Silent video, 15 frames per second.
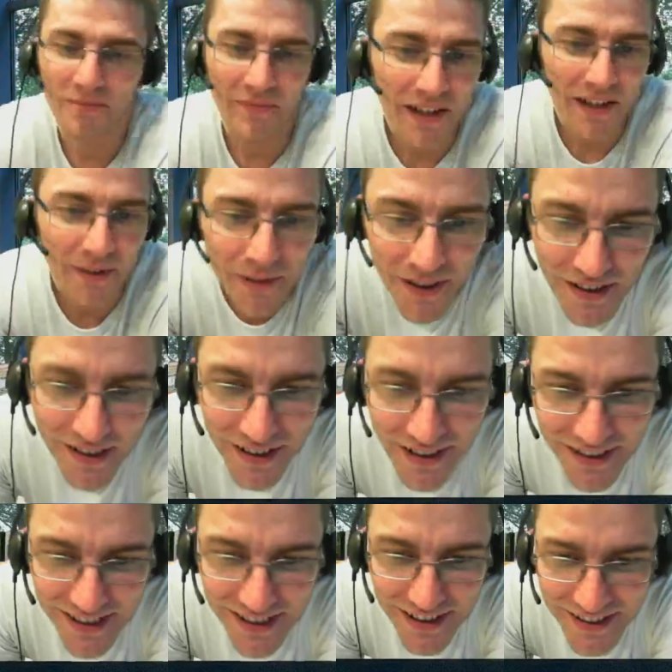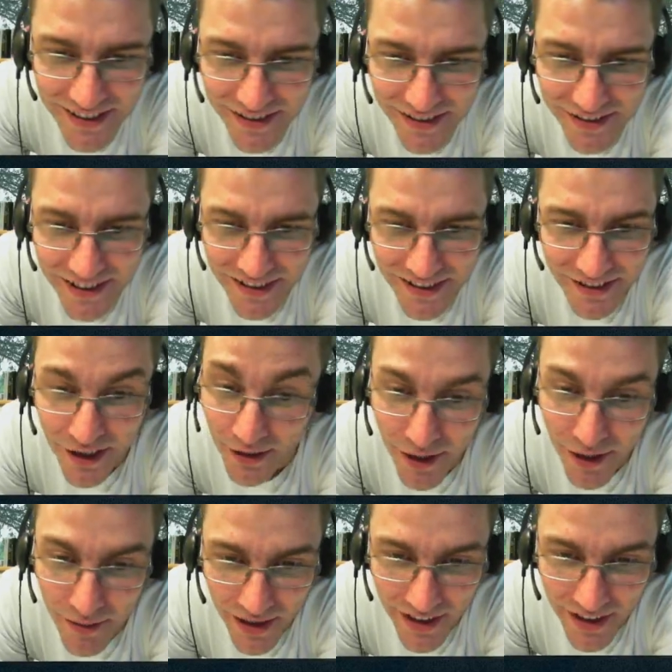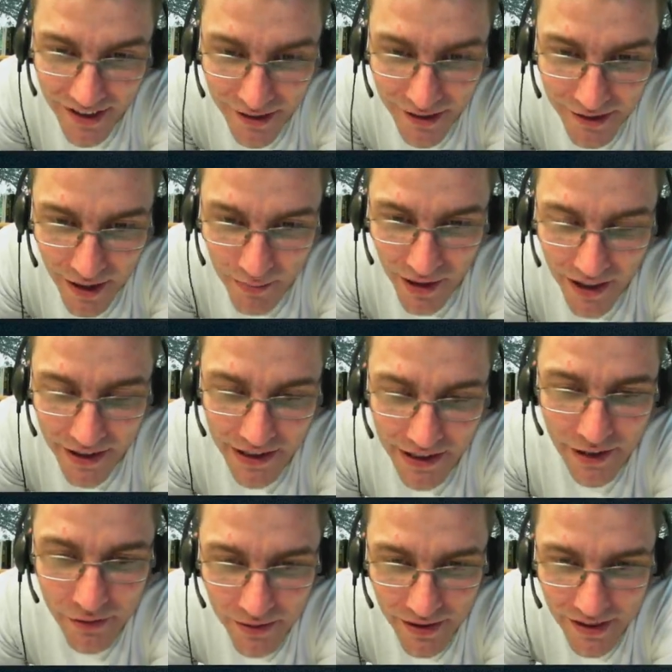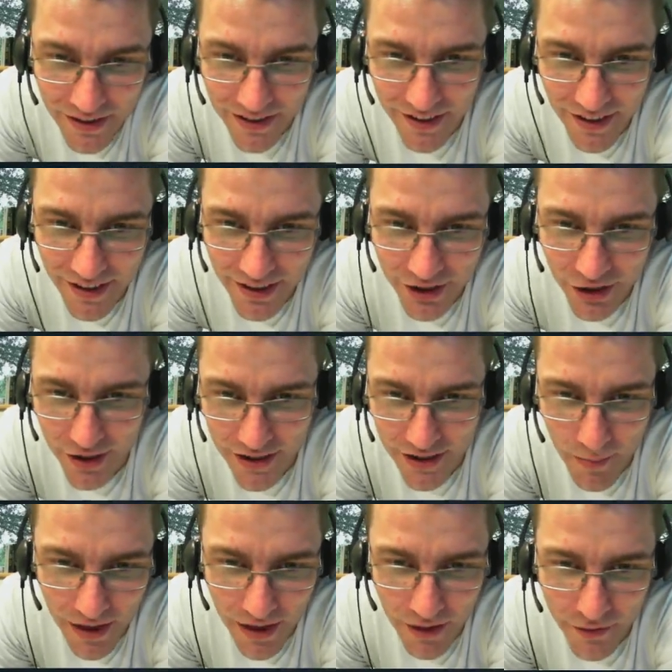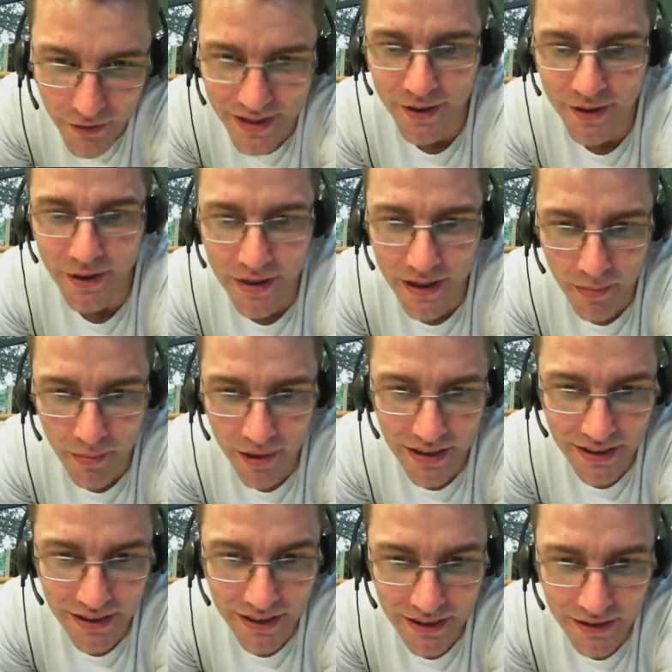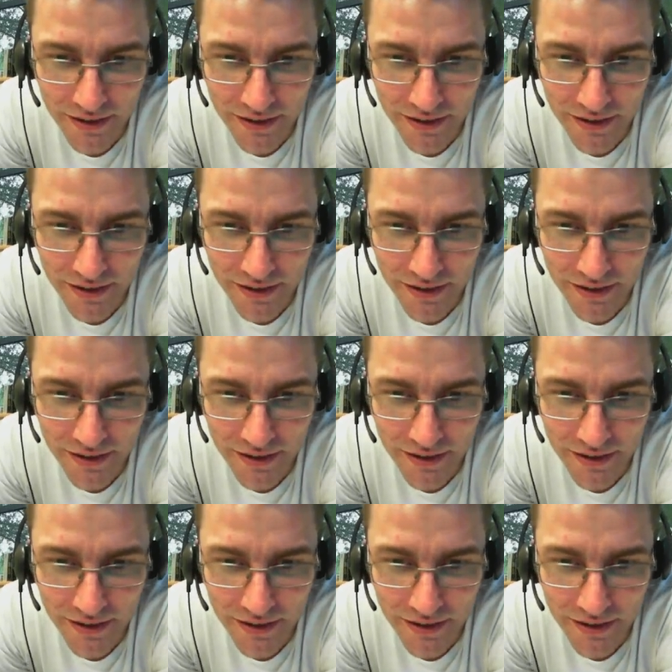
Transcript: if you can ask us stuff to do. No, I don't play LoL. I play the other one that's just come out of its 2-year beta.